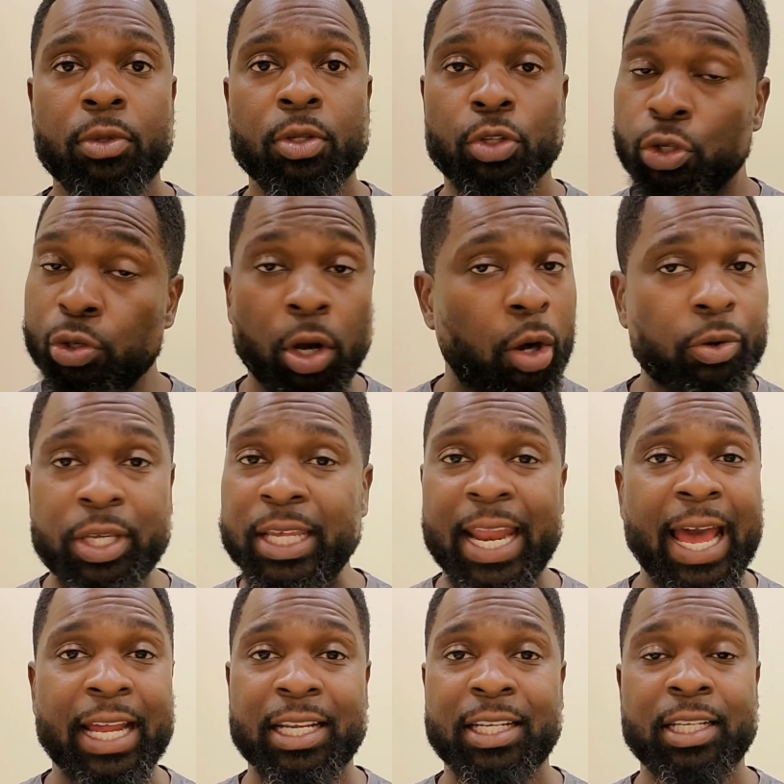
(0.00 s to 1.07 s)
You don't get
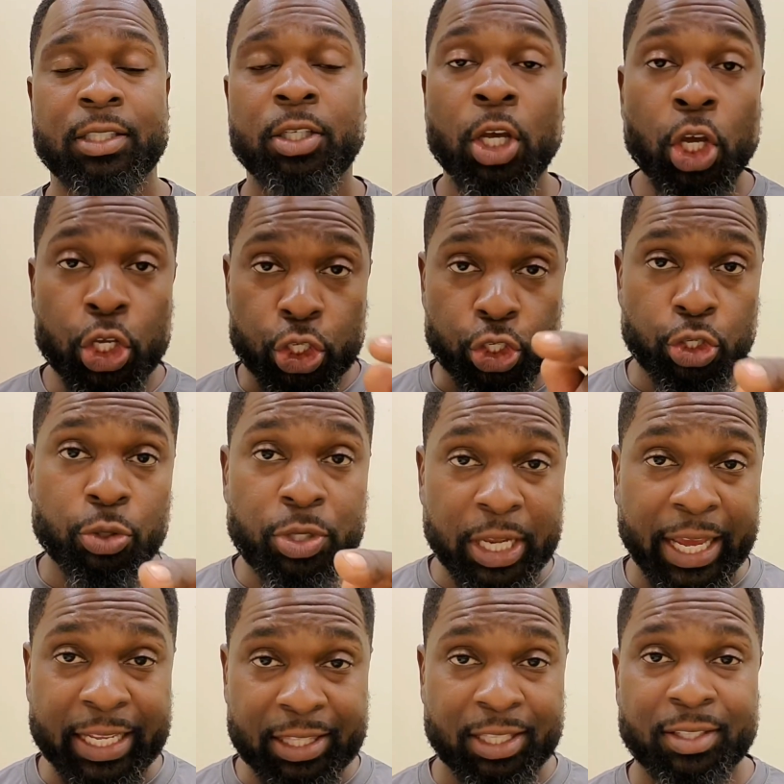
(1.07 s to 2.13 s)
out of this. You
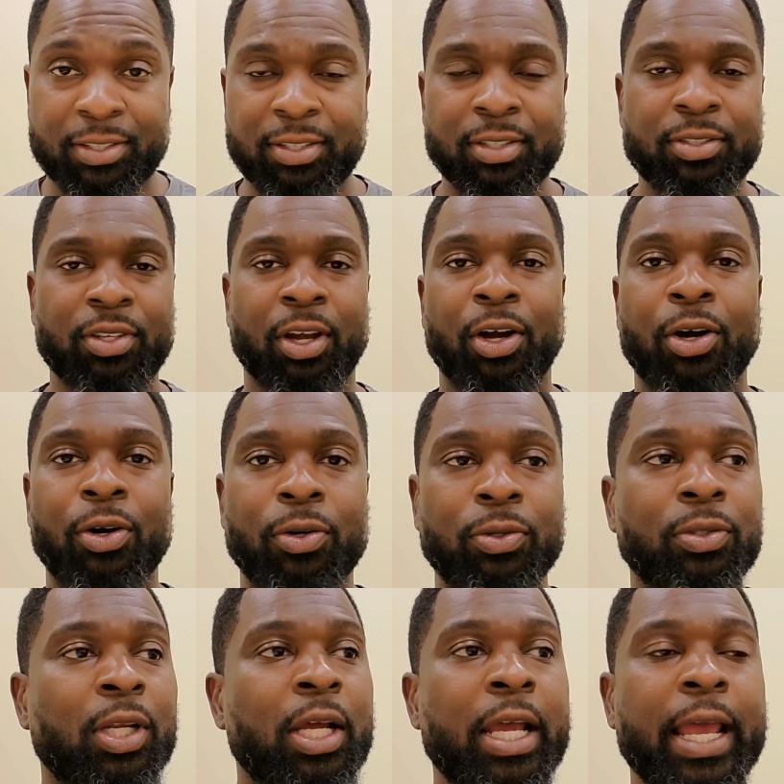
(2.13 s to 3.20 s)
take this sister
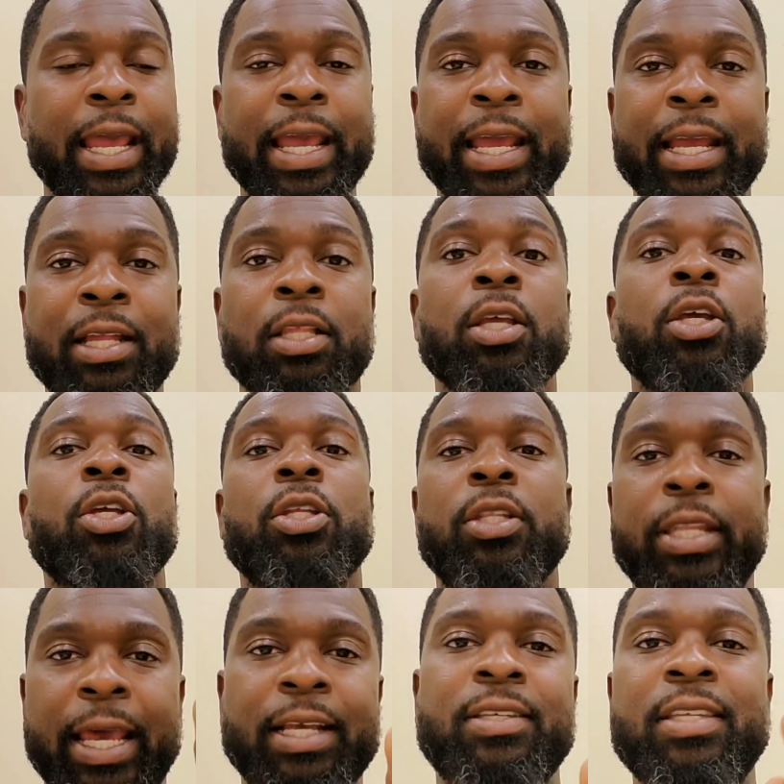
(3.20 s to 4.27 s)
on, and
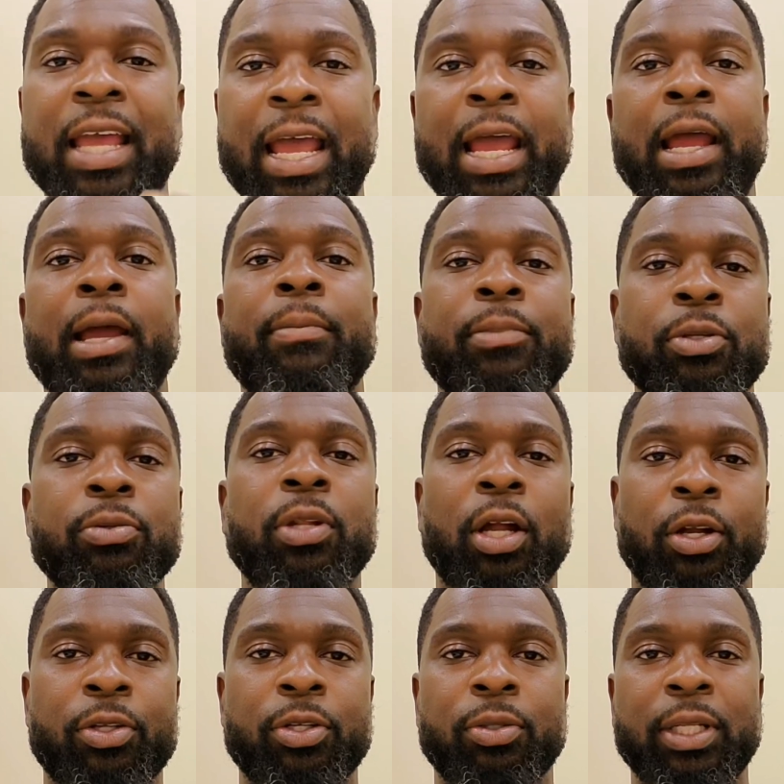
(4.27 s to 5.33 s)
next time you
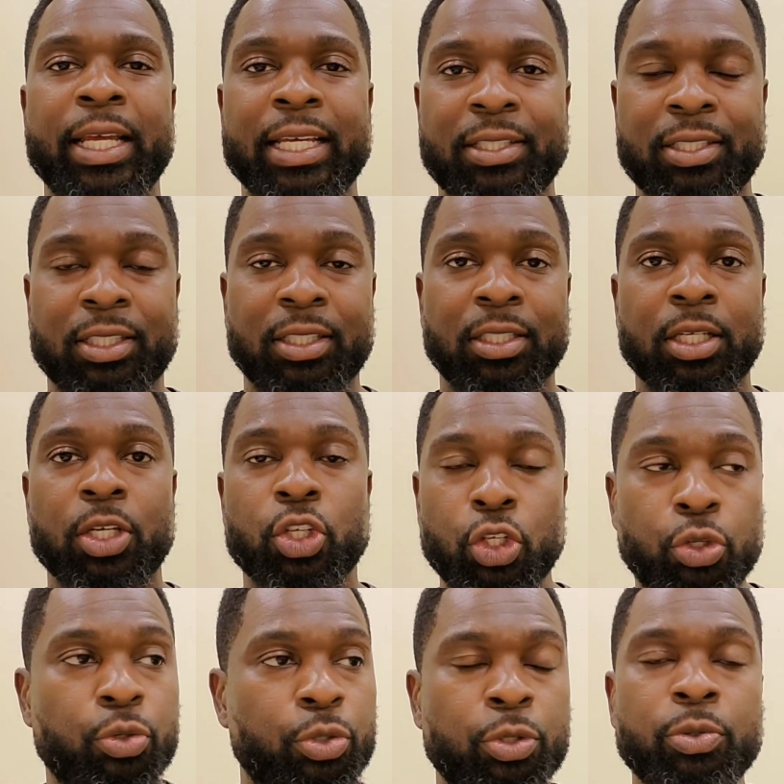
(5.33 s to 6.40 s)
learn your lesson.
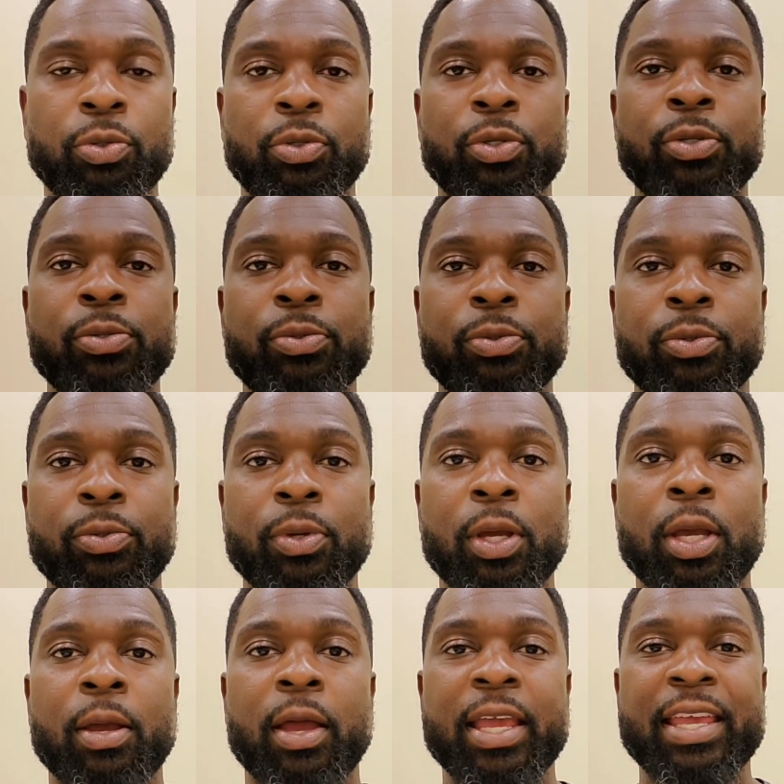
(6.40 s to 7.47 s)
You
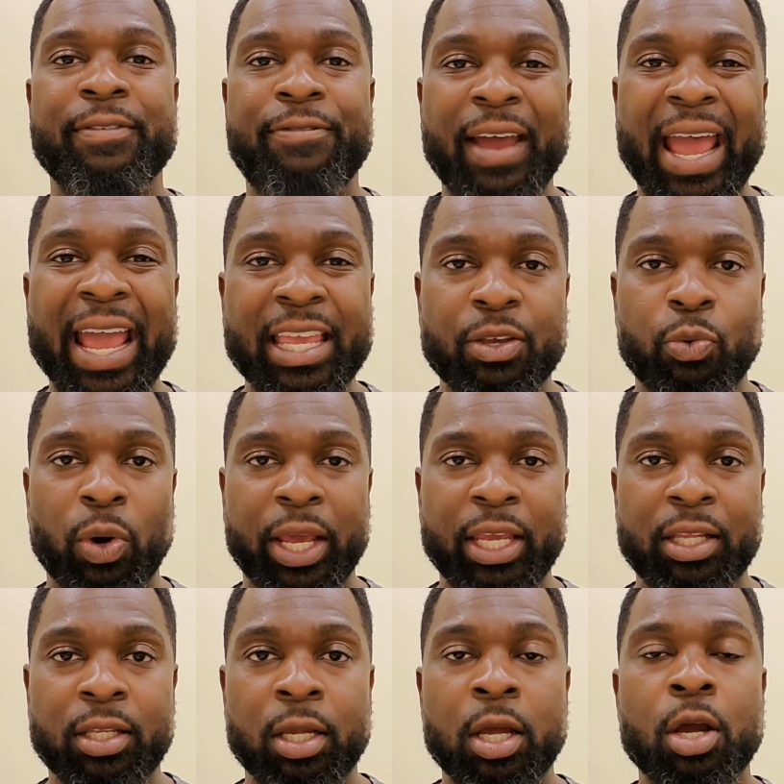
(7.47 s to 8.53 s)
evaluate
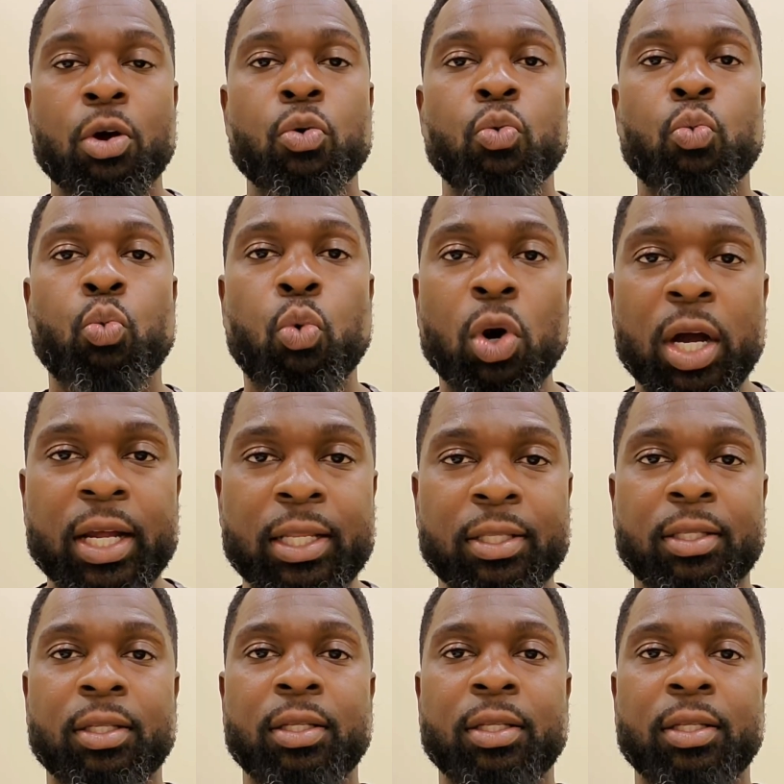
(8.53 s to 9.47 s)
what